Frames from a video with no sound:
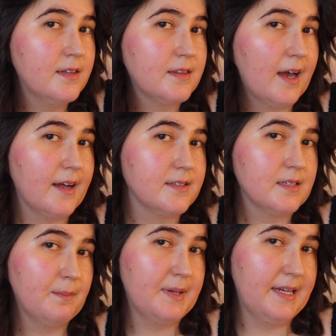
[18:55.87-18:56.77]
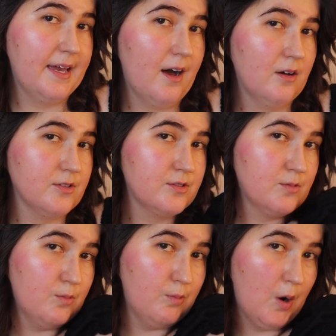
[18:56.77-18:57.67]
that somebody
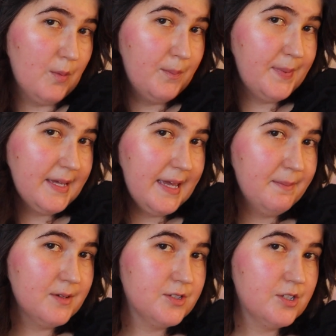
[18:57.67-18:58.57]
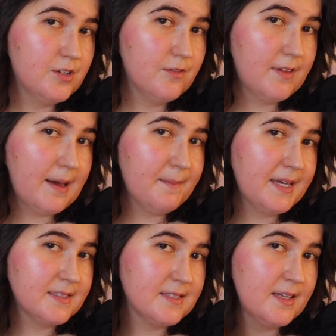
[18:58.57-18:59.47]
else won't be able to, if that
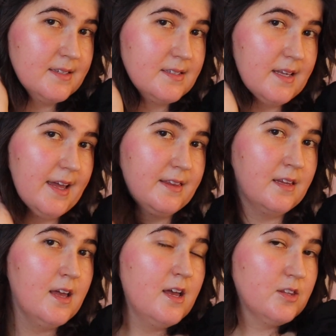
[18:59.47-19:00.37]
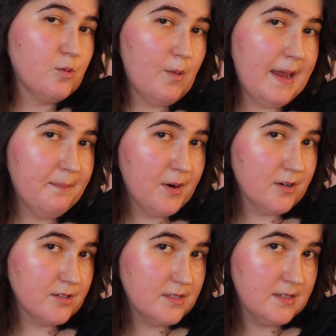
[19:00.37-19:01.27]
makes sense. And the right
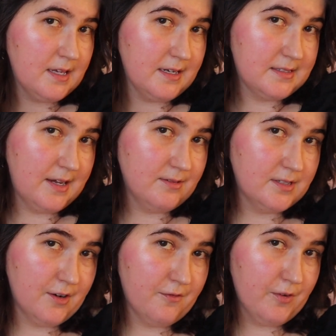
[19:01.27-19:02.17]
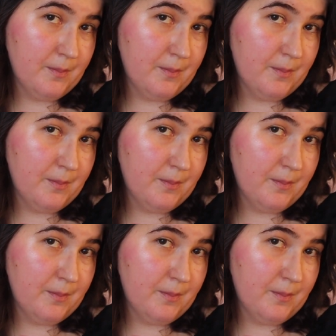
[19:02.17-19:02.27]
person that is out there for